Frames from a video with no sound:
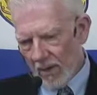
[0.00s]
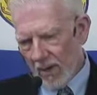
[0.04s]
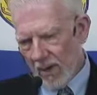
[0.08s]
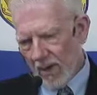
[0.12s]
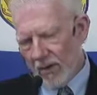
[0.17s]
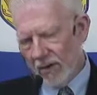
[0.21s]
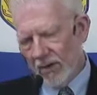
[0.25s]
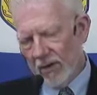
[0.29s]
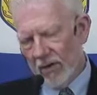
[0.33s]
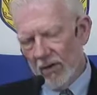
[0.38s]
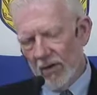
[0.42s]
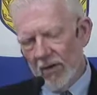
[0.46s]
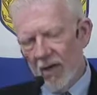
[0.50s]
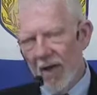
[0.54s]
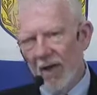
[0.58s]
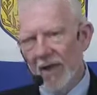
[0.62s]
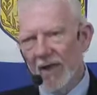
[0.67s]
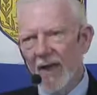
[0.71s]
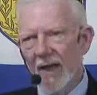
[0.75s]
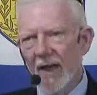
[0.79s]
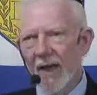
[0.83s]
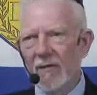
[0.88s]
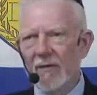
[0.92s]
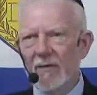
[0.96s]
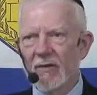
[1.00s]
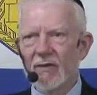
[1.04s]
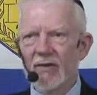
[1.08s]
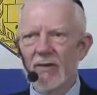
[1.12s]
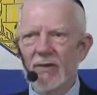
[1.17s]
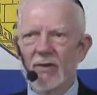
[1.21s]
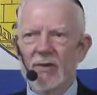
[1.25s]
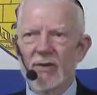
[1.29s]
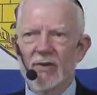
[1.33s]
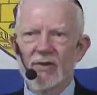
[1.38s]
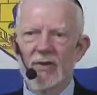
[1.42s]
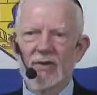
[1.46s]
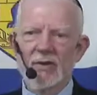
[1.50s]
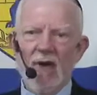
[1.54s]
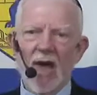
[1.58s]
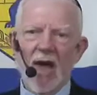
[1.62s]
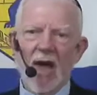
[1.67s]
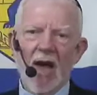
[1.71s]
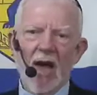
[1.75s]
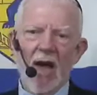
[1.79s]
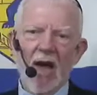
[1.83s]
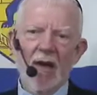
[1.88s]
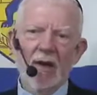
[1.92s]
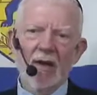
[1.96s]
So God gave us this
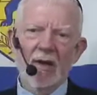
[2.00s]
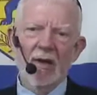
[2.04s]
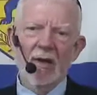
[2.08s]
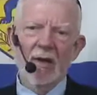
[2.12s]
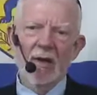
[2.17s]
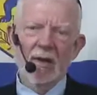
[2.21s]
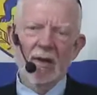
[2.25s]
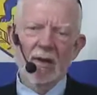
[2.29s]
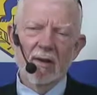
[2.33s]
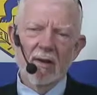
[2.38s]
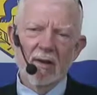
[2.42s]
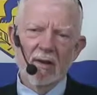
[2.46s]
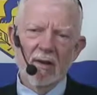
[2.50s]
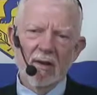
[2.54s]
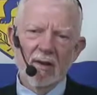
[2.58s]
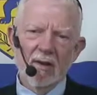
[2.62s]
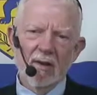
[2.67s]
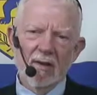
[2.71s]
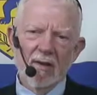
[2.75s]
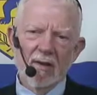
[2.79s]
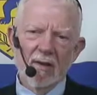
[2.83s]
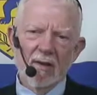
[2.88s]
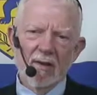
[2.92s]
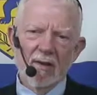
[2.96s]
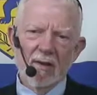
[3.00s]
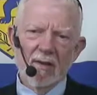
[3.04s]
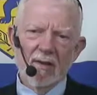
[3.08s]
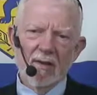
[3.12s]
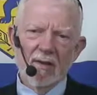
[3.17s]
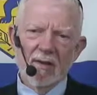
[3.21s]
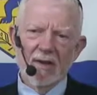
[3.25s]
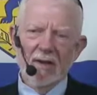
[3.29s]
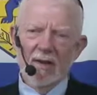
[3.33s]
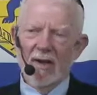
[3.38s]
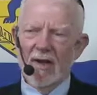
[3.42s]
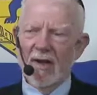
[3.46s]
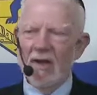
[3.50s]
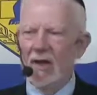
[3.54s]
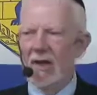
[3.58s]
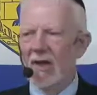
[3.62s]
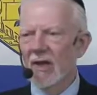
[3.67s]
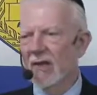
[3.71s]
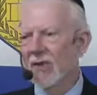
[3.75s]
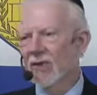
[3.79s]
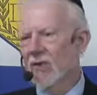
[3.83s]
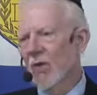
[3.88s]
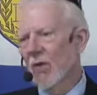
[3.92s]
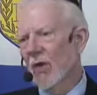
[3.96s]
sign that he
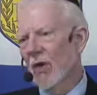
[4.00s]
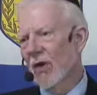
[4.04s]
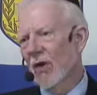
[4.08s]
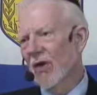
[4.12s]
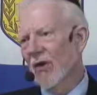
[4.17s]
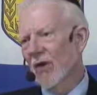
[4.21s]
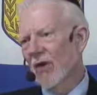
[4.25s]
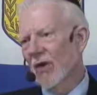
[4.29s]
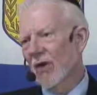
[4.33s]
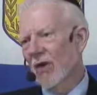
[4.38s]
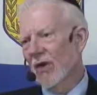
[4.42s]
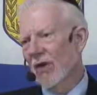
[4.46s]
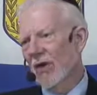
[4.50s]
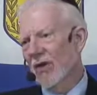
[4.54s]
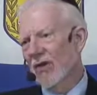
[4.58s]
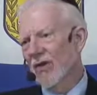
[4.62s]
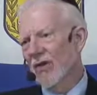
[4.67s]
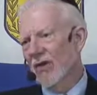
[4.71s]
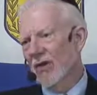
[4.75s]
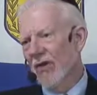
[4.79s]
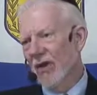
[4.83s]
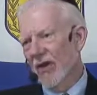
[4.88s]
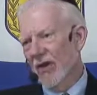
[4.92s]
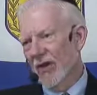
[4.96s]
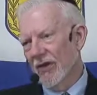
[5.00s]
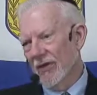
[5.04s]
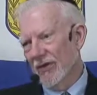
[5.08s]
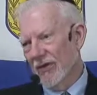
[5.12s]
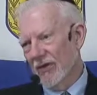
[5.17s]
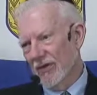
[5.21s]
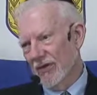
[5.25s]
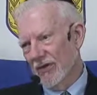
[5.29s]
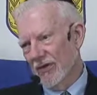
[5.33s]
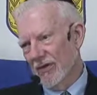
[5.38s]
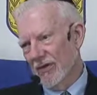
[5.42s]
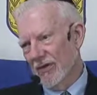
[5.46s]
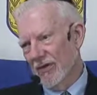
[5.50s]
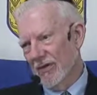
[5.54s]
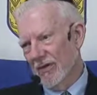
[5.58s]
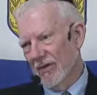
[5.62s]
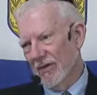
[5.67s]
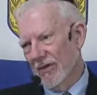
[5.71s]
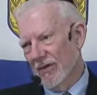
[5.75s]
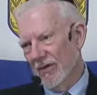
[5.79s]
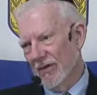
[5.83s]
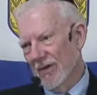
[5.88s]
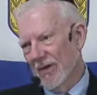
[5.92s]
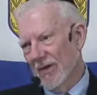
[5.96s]
is going to cleanse us
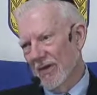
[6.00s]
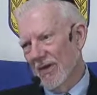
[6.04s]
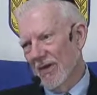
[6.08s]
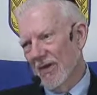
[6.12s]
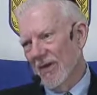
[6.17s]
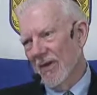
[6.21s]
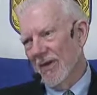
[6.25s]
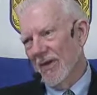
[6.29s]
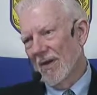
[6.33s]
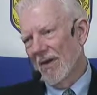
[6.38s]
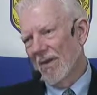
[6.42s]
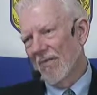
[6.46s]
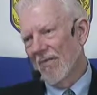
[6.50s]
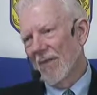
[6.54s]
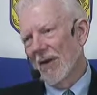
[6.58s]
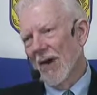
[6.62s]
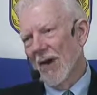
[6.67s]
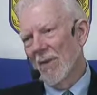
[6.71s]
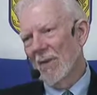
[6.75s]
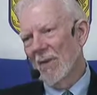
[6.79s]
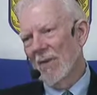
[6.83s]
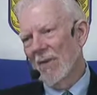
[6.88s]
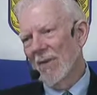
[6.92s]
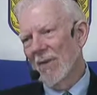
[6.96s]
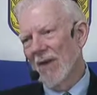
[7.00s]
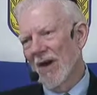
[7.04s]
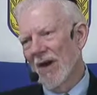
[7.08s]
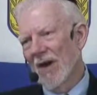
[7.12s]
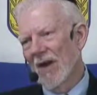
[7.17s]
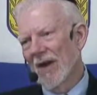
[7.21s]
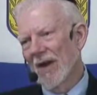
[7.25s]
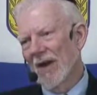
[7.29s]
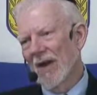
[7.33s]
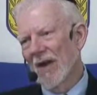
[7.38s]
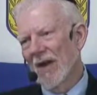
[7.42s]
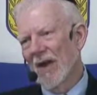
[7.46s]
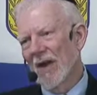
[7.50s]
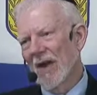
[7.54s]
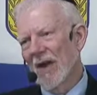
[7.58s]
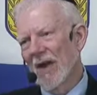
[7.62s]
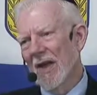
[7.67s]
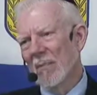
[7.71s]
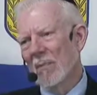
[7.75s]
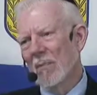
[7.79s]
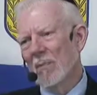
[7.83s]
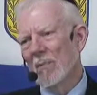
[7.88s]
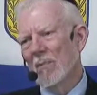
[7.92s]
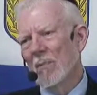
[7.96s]
by providing a
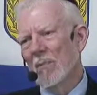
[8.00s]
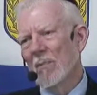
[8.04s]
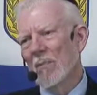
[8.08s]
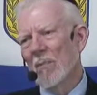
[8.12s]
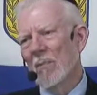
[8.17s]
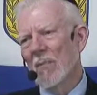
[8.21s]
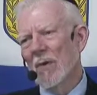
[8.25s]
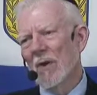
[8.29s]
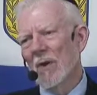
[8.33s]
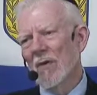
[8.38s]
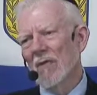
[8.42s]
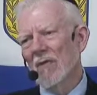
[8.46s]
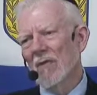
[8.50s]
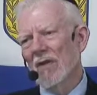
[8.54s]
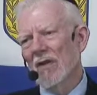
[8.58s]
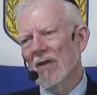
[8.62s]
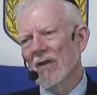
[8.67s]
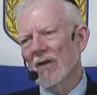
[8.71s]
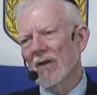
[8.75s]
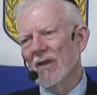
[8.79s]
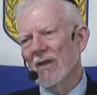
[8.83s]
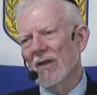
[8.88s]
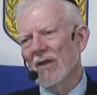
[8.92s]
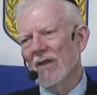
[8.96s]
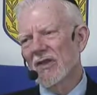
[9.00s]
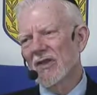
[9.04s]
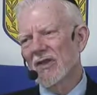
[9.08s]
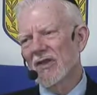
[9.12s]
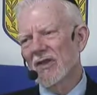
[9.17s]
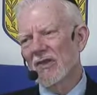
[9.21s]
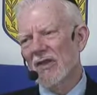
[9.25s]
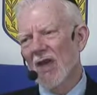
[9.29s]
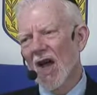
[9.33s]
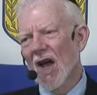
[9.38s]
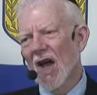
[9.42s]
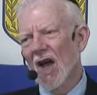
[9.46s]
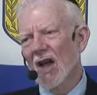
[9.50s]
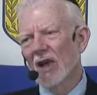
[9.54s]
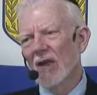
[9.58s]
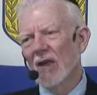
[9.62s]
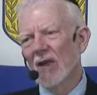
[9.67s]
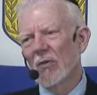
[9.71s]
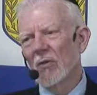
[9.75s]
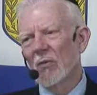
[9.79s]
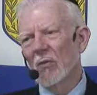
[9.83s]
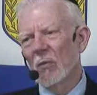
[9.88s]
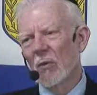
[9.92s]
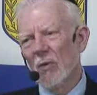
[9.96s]
perfectly
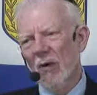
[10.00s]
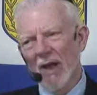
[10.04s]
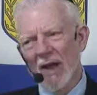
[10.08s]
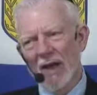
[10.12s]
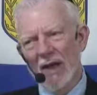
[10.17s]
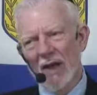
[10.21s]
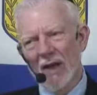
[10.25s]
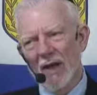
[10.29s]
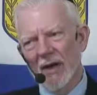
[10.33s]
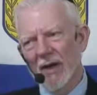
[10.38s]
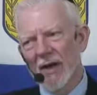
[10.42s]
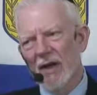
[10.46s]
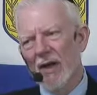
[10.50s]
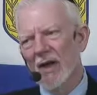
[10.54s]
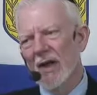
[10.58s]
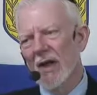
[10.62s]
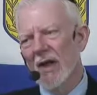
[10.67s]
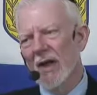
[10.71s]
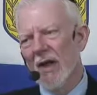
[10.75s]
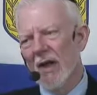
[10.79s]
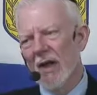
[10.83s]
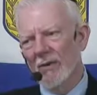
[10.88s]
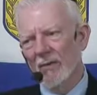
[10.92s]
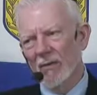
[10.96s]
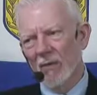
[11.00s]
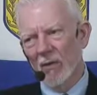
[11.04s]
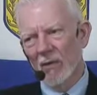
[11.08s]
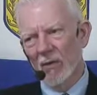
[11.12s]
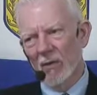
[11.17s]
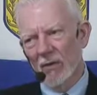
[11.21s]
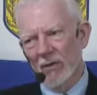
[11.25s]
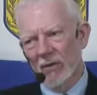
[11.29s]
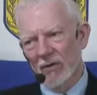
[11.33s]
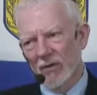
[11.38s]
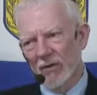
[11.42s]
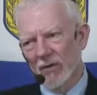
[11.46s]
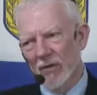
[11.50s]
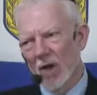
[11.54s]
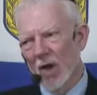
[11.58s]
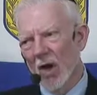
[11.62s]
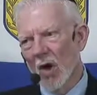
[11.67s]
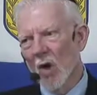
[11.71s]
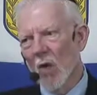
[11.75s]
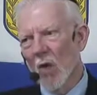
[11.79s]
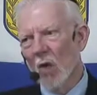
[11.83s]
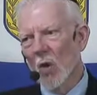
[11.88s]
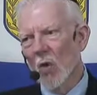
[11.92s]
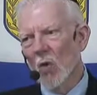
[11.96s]
solid red heifer with
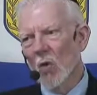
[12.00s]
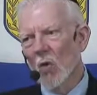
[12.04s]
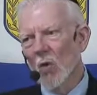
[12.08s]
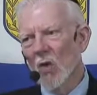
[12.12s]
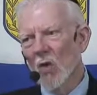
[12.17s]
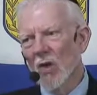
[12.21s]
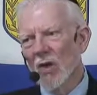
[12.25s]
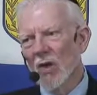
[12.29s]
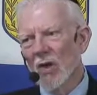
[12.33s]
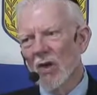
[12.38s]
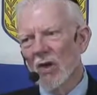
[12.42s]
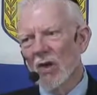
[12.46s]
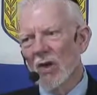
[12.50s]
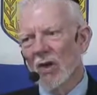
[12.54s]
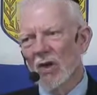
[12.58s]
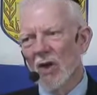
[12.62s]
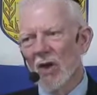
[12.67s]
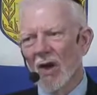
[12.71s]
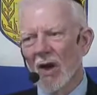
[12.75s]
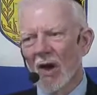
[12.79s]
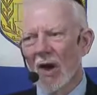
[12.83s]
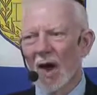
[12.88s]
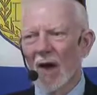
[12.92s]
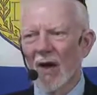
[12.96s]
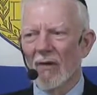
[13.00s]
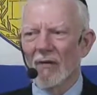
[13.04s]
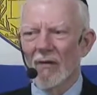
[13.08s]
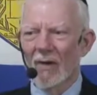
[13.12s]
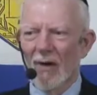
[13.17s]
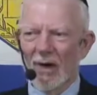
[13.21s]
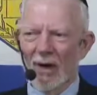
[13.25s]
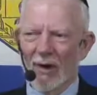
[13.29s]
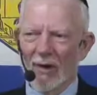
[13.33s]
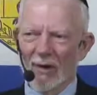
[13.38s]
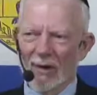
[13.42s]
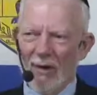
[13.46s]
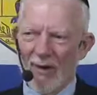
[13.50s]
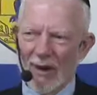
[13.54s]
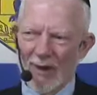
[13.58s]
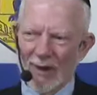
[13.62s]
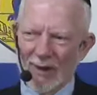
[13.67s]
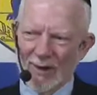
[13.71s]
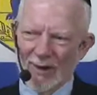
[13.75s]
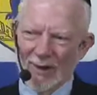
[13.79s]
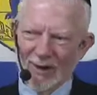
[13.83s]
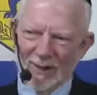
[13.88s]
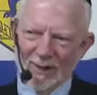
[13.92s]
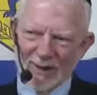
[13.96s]
no off-color
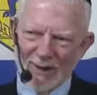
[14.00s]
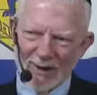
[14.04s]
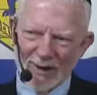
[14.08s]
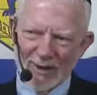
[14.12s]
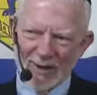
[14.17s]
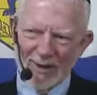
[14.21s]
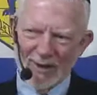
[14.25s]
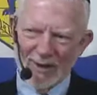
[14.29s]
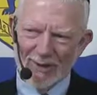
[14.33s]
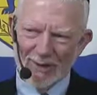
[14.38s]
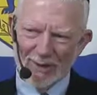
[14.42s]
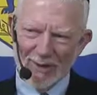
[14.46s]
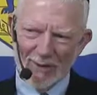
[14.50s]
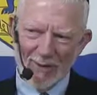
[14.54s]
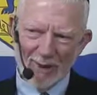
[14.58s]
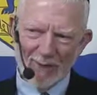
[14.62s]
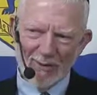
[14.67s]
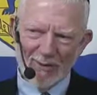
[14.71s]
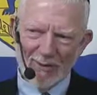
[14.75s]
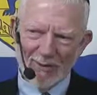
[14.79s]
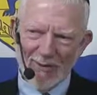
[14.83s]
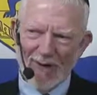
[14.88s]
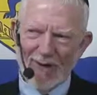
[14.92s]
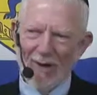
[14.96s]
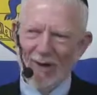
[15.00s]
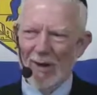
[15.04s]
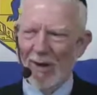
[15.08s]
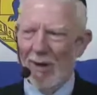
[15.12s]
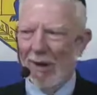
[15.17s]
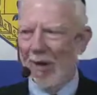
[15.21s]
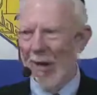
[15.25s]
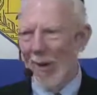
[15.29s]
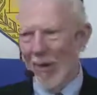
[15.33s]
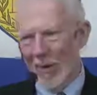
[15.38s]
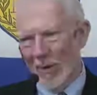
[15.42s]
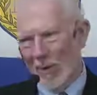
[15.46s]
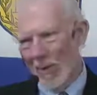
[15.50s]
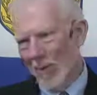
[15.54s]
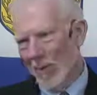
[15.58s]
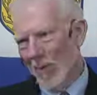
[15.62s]
hairs in its coat at all.